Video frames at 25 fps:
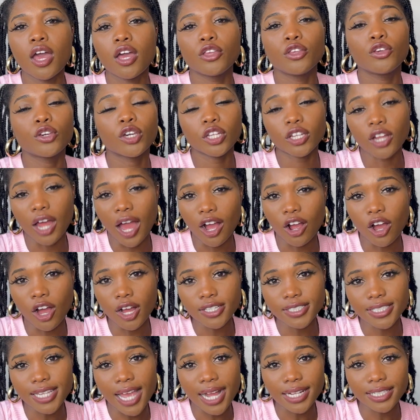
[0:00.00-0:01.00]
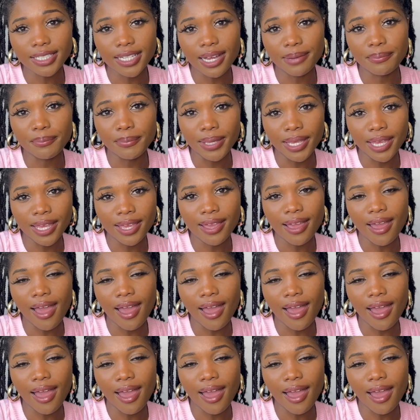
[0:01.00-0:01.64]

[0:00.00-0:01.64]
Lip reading: you can contact me